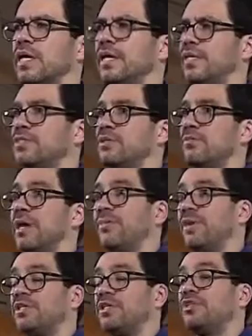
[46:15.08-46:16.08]
and it's in
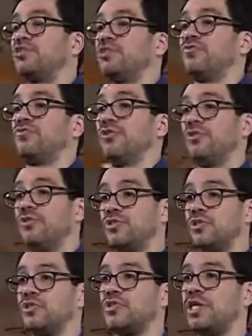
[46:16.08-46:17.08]
my best interest for you
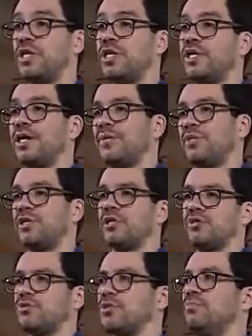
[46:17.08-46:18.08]
to succeed, I'm going to
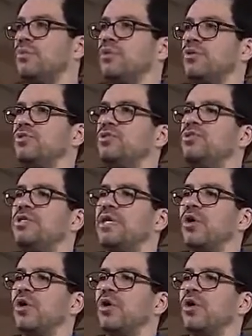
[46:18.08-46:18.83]
include some bonuses